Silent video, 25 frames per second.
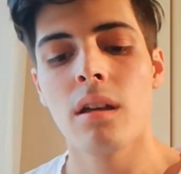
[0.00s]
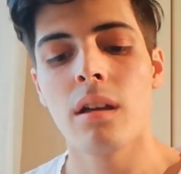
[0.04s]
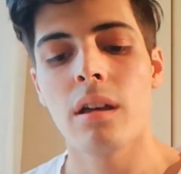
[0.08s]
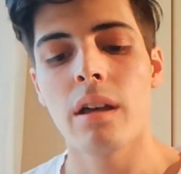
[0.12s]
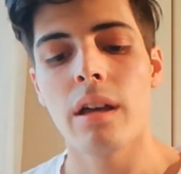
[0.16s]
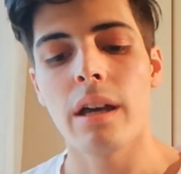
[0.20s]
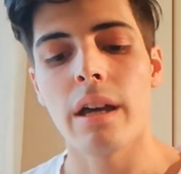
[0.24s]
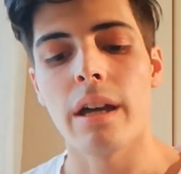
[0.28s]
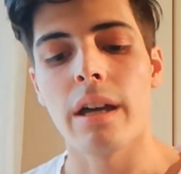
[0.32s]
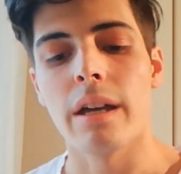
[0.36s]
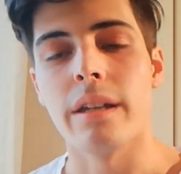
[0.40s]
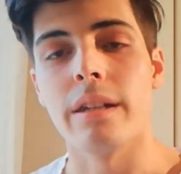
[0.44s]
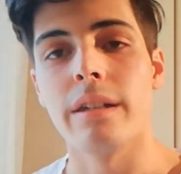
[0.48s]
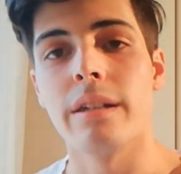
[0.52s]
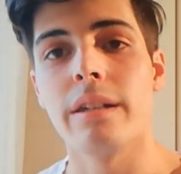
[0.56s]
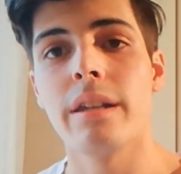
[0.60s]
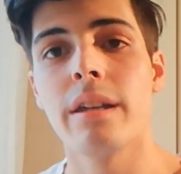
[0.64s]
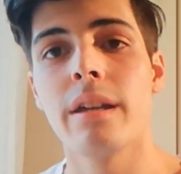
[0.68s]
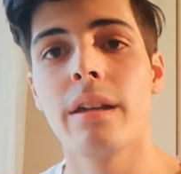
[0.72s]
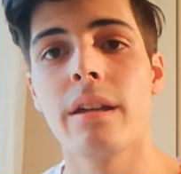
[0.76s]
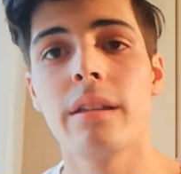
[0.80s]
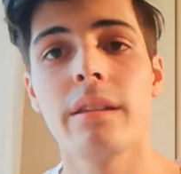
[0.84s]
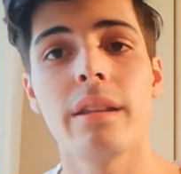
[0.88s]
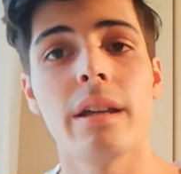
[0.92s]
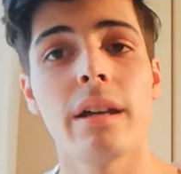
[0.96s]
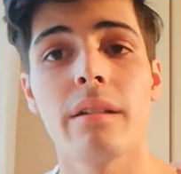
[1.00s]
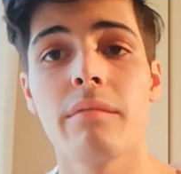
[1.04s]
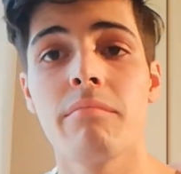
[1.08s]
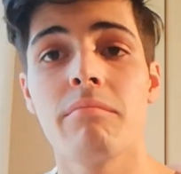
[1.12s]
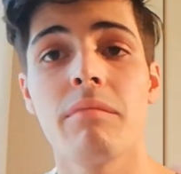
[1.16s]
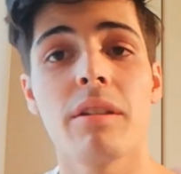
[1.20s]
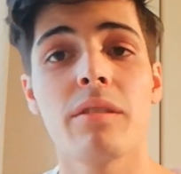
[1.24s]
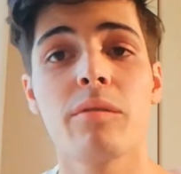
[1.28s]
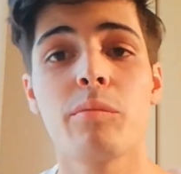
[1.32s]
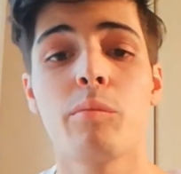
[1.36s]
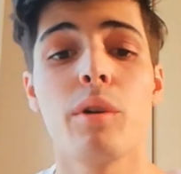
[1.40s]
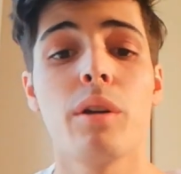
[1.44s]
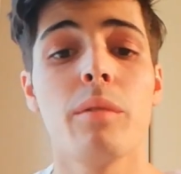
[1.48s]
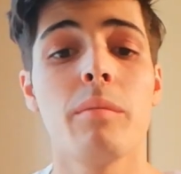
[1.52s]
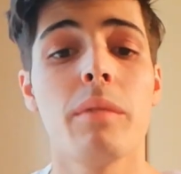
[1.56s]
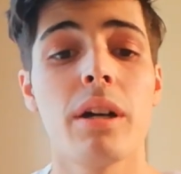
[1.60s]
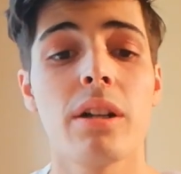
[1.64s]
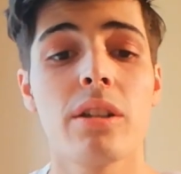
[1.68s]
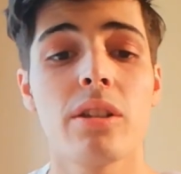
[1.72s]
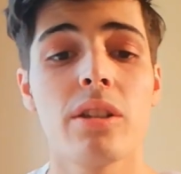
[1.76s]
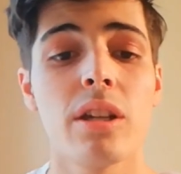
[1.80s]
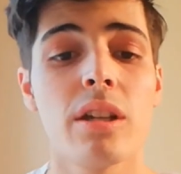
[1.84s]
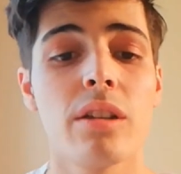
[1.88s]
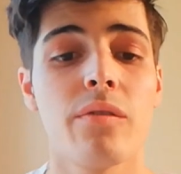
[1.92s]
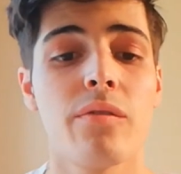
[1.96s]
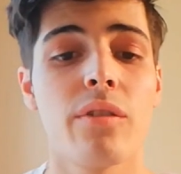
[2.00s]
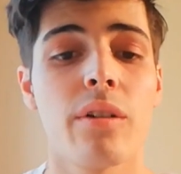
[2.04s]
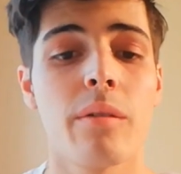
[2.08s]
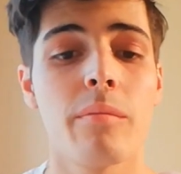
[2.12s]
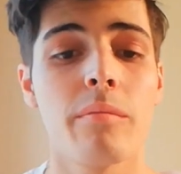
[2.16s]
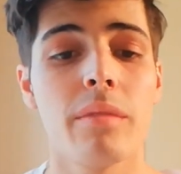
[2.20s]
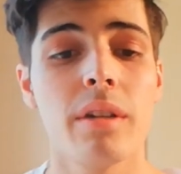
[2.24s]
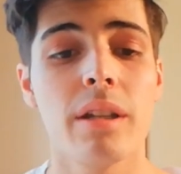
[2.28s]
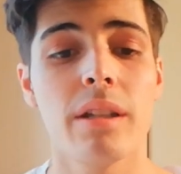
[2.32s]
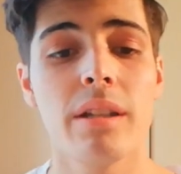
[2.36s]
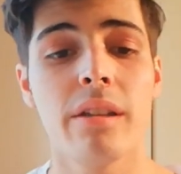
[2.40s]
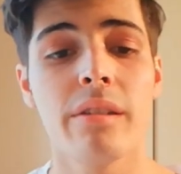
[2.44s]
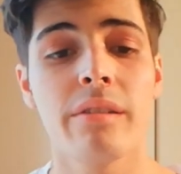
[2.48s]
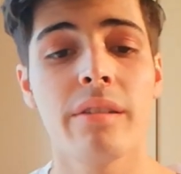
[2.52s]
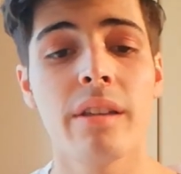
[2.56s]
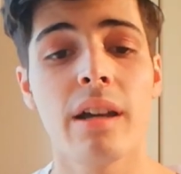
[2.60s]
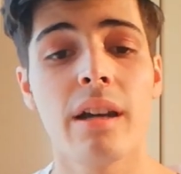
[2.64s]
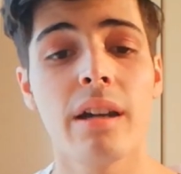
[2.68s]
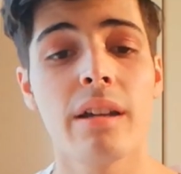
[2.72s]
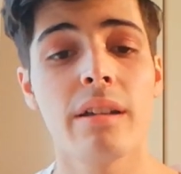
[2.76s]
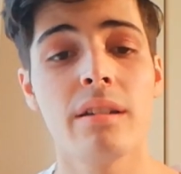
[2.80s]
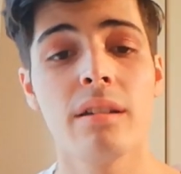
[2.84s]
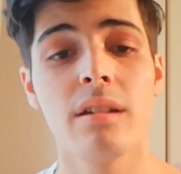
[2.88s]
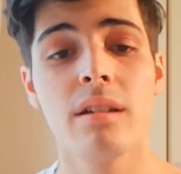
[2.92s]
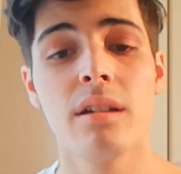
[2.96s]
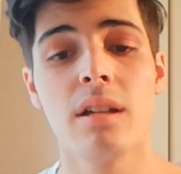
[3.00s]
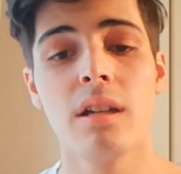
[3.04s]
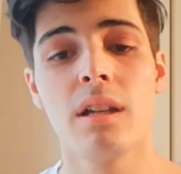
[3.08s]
And that's pretty much it from the design.